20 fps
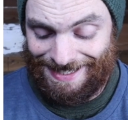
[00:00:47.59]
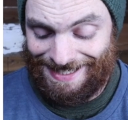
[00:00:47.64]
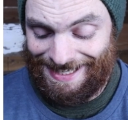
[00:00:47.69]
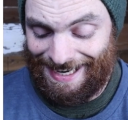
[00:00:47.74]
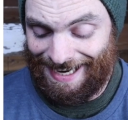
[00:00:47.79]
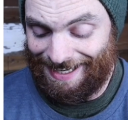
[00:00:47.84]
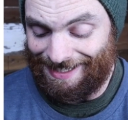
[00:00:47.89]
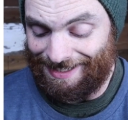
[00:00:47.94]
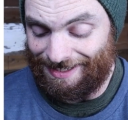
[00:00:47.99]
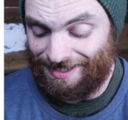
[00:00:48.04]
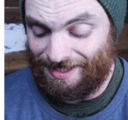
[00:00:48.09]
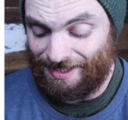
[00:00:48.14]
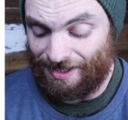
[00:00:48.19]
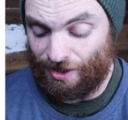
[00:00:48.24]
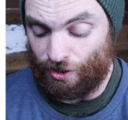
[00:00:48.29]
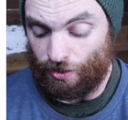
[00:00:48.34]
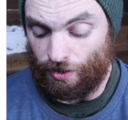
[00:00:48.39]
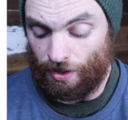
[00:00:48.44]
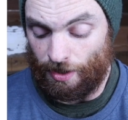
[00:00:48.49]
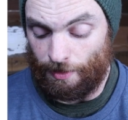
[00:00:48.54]
10
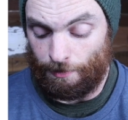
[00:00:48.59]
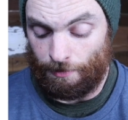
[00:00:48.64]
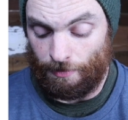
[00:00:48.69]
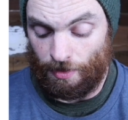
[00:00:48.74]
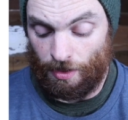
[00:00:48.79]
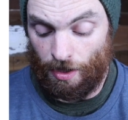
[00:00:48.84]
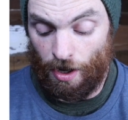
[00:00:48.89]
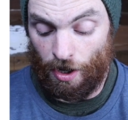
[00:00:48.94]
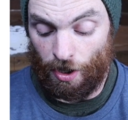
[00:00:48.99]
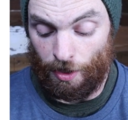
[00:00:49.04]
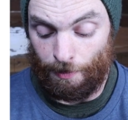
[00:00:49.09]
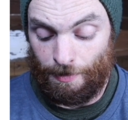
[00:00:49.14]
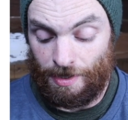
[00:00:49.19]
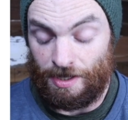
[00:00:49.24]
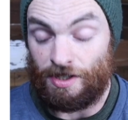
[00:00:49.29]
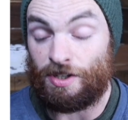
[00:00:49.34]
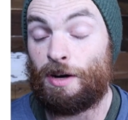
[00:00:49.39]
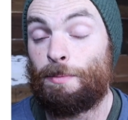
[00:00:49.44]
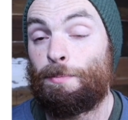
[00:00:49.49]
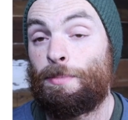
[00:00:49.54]
single arm
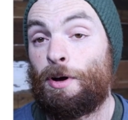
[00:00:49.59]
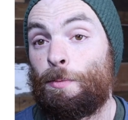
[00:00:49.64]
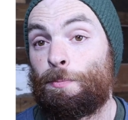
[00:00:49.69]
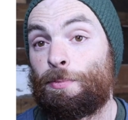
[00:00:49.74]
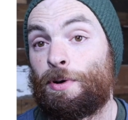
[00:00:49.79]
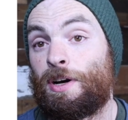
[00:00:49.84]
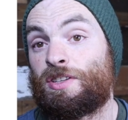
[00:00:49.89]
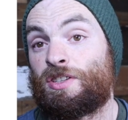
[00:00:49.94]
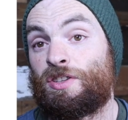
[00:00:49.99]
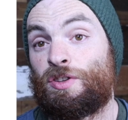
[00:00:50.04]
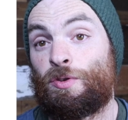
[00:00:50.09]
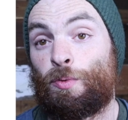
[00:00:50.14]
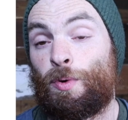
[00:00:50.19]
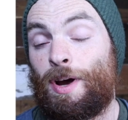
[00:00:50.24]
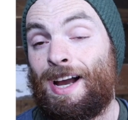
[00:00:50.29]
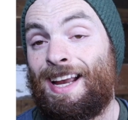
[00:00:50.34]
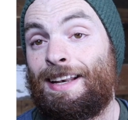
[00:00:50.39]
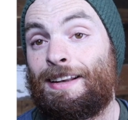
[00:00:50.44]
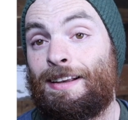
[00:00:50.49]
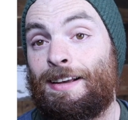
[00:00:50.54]
dumbbell press on the
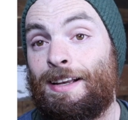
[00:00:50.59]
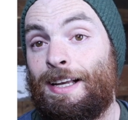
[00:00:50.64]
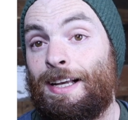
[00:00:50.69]
right,